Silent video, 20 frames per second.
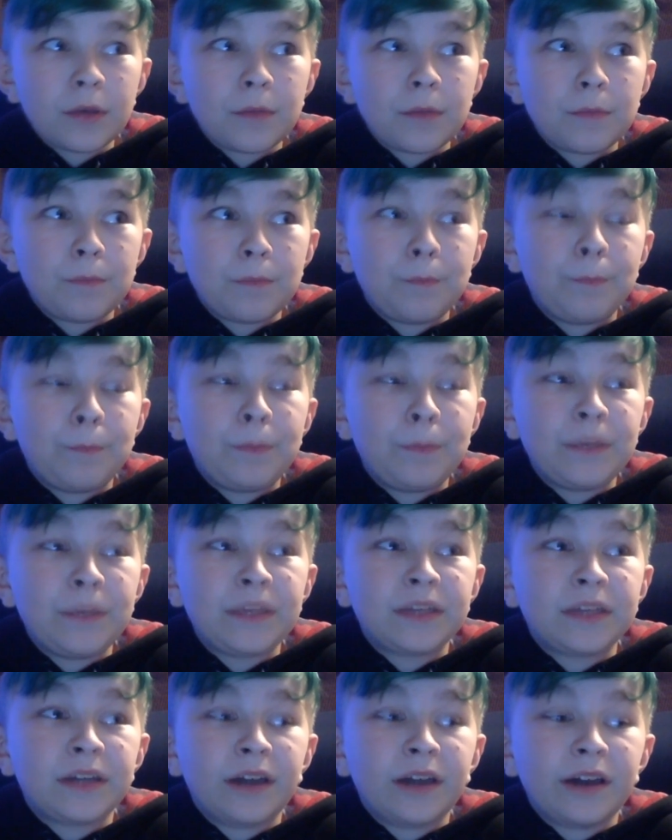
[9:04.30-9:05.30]

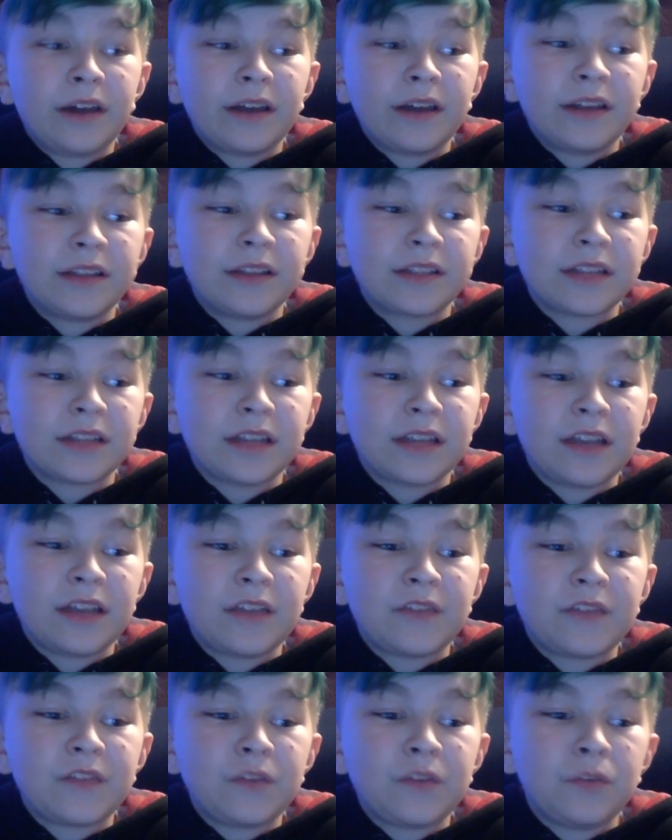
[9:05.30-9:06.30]
because if
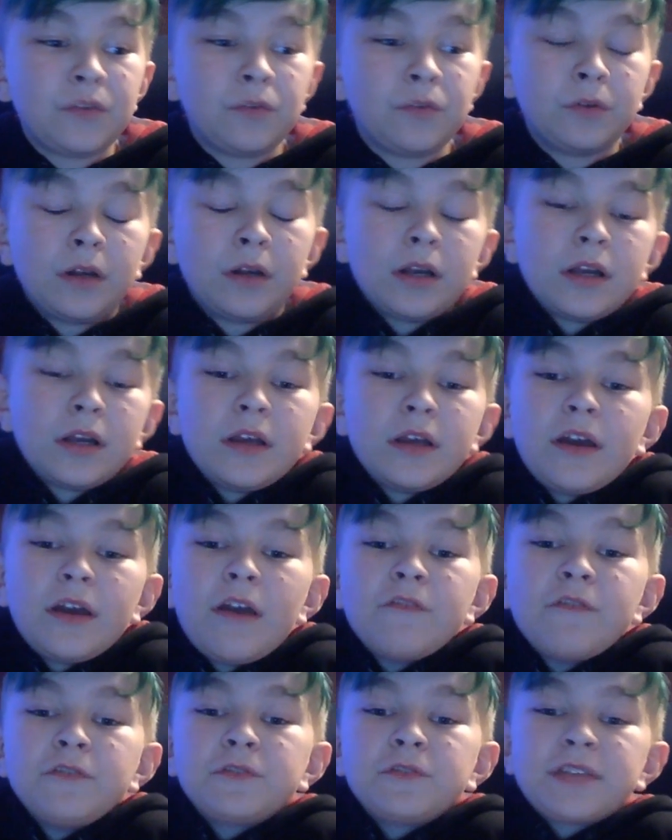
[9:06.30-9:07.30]
you
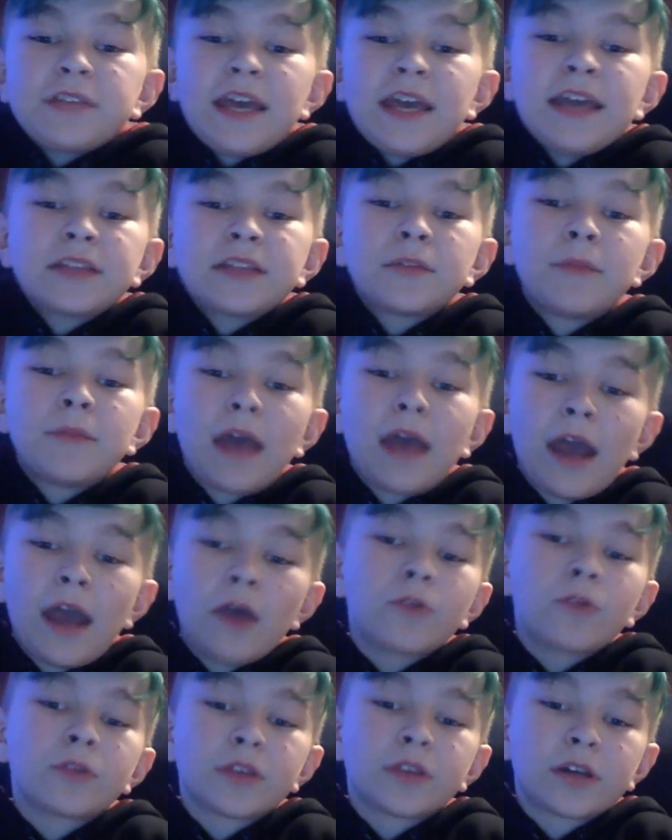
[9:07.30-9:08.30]
take them out of
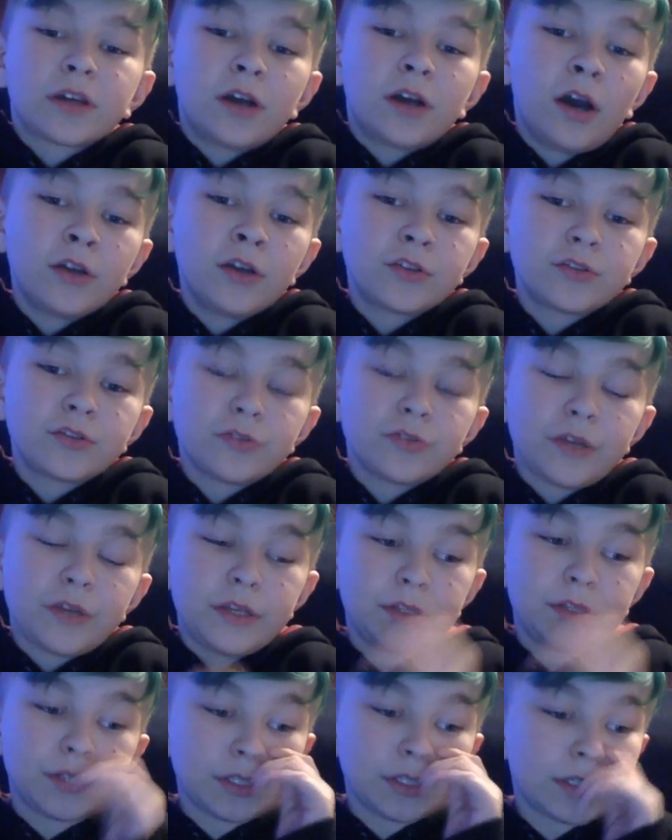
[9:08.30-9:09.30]
the country,
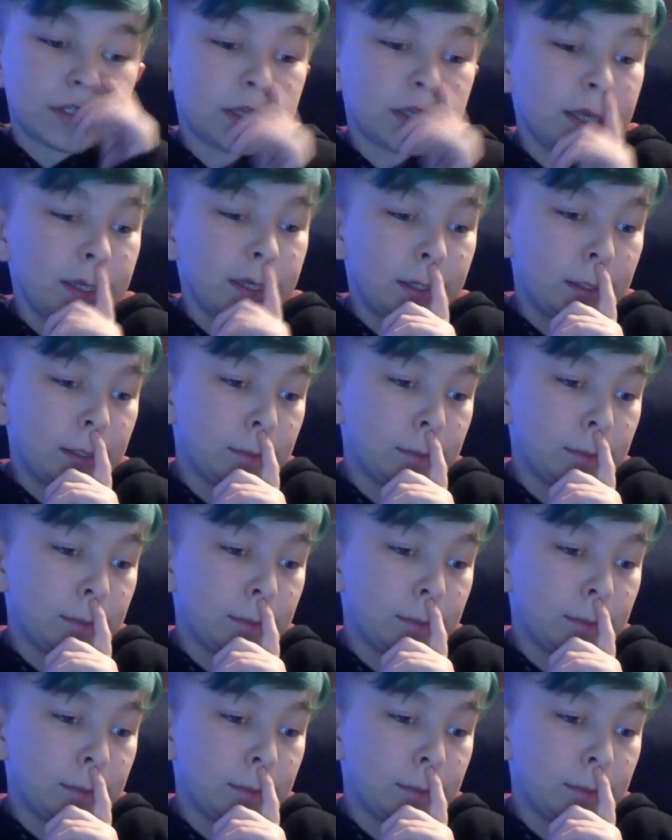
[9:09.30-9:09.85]
just say I